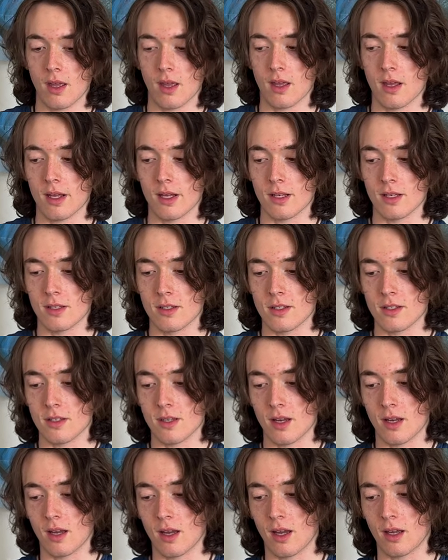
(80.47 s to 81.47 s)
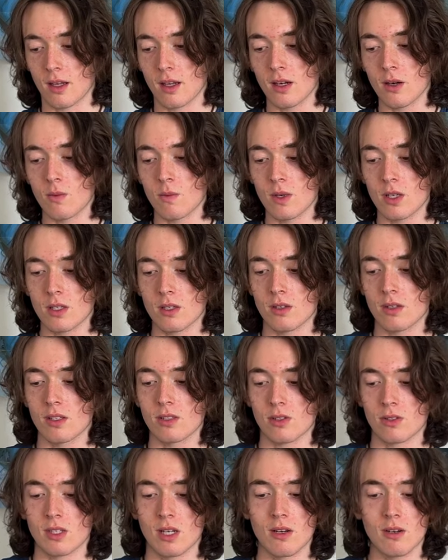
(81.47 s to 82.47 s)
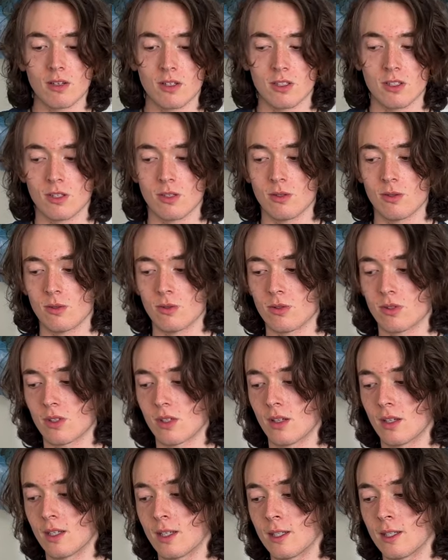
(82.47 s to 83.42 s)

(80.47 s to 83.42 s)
And I kind of went into these Arc'teryx shoes